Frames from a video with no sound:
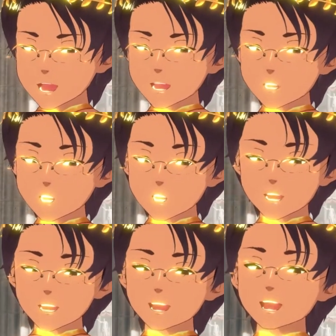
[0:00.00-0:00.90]
and
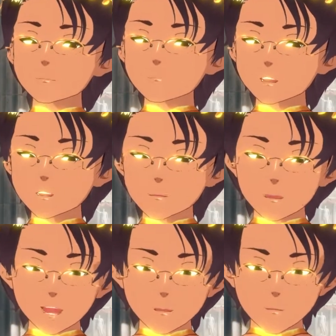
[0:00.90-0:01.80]
create hype around the
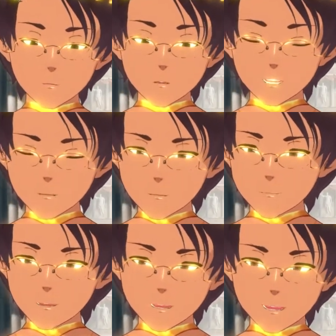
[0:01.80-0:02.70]
model through the use of
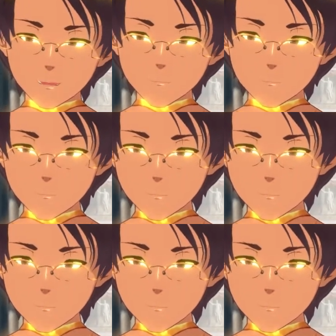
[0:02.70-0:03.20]
collective goals